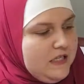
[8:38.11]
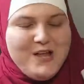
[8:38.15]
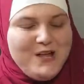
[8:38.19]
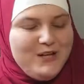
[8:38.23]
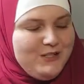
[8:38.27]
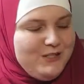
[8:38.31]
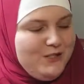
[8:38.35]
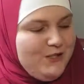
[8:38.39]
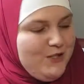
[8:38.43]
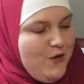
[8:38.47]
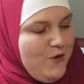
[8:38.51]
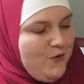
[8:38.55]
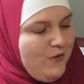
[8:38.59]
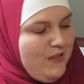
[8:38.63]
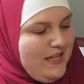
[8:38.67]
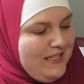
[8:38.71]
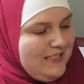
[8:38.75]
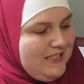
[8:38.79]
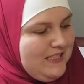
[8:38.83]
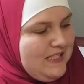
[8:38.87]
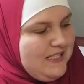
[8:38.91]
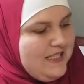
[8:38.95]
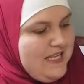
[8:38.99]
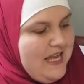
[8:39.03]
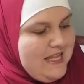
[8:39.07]
So
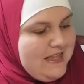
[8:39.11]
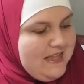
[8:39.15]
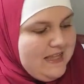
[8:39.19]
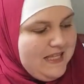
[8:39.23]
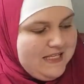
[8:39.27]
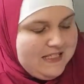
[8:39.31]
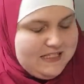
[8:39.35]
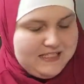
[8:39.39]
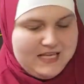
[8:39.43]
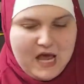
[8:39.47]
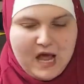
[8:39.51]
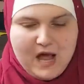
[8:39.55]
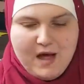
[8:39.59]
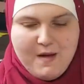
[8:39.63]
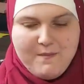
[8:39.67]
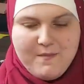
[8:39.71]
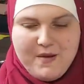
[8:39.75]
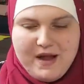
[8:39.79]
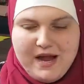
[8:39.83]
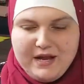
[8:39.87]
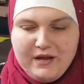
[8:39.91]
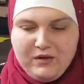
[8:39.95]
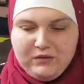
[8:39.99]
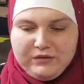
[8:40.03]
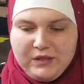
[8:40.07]
let's set this up.
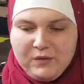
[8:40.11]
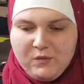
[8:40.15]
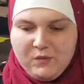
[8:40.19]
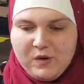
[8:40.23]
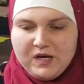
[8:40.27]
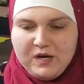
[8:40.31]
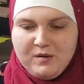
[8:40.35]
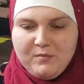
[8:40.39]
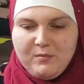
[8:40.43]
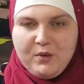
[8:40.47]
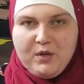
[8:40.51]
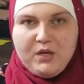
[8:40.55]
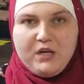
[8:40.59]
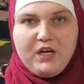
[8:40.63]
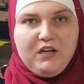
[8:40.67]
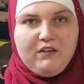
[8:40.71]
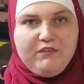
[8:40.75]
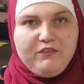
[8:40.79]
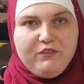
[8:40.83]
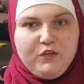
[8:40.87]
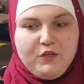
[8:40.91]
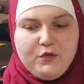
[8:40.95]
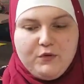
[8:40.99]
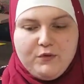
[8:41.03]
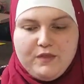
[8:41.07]
I only want to put a
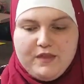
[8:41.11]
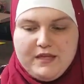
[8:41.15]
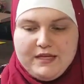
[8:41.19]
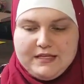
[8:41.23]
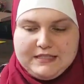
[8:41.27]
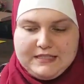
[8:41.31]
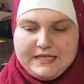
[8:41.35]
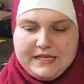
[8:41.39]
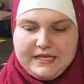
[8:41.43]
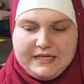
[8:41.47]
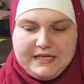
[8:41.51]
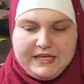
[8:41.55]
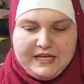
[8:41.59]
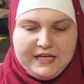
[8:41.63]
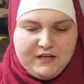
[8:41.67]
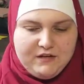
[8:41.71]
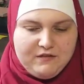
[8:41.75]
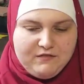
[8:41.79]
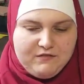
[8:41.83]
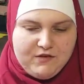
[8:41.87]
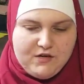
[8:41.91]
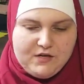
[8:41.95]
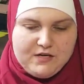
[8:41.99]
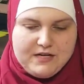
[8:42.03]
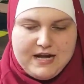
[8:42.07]
few things in here
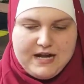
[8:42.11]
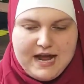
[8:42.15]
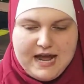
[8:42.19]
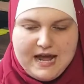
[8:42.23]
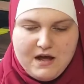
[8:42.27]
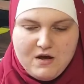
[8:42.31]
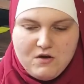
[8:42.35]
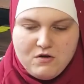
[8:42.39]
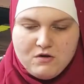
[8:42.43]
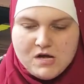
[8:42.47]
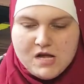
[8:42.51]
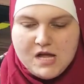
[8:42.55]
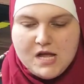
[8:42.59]
for now.